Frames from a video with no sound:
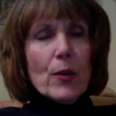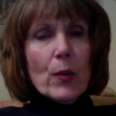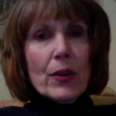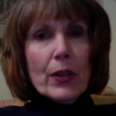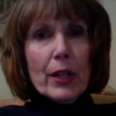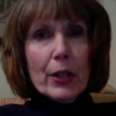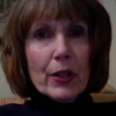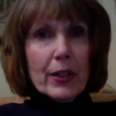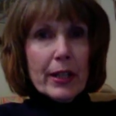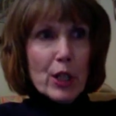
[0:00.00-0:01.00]
within
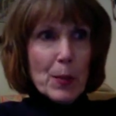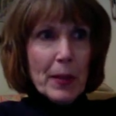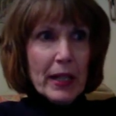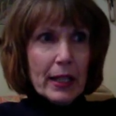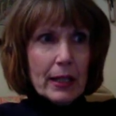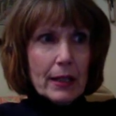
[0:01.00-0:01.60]
her inner being?